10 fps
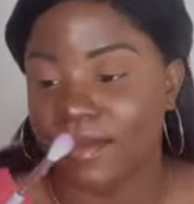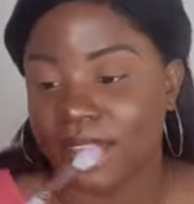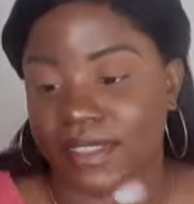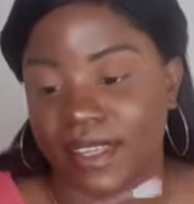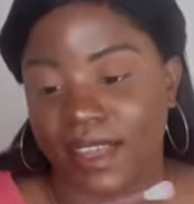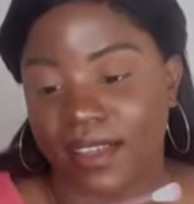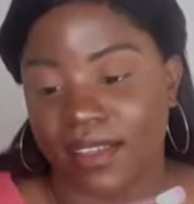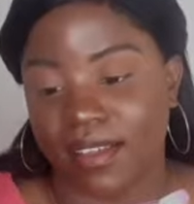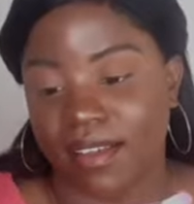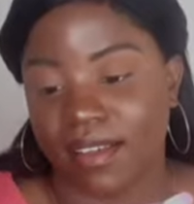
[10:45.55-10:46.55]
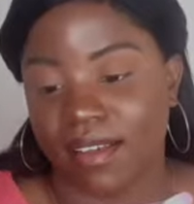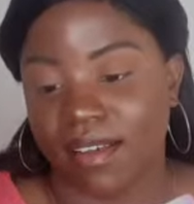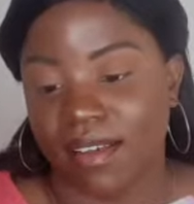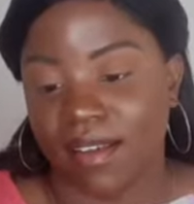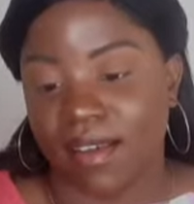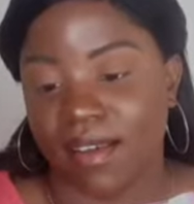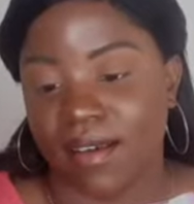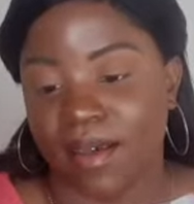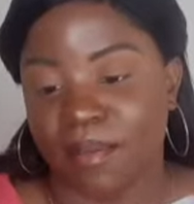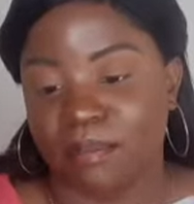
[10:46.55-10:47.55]
I'm gonna take the
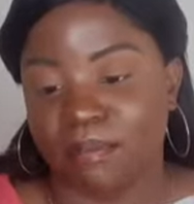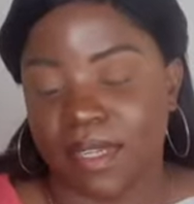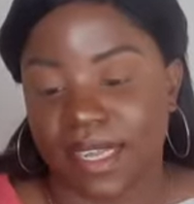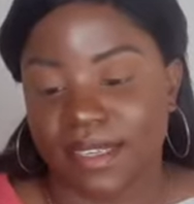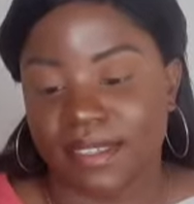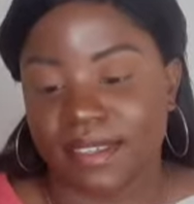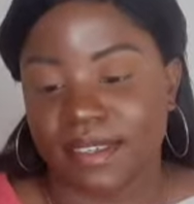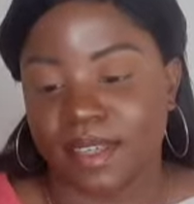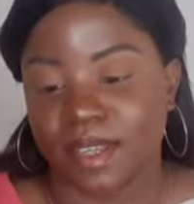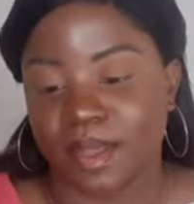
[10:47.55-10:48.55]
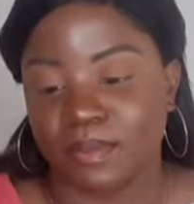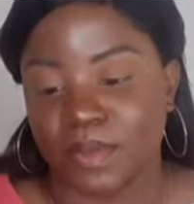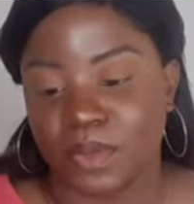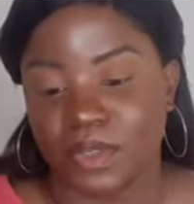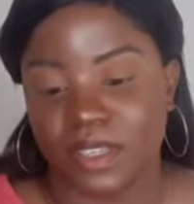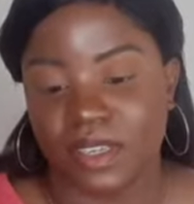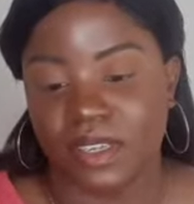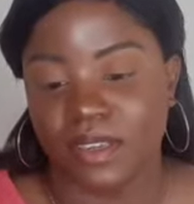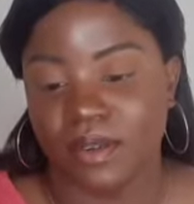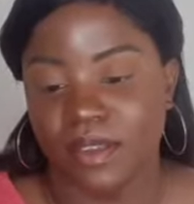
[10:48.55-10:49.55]
Blend
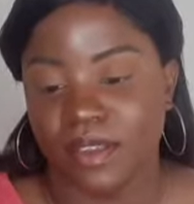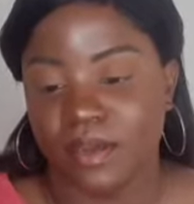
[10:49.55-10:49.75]
Beauty,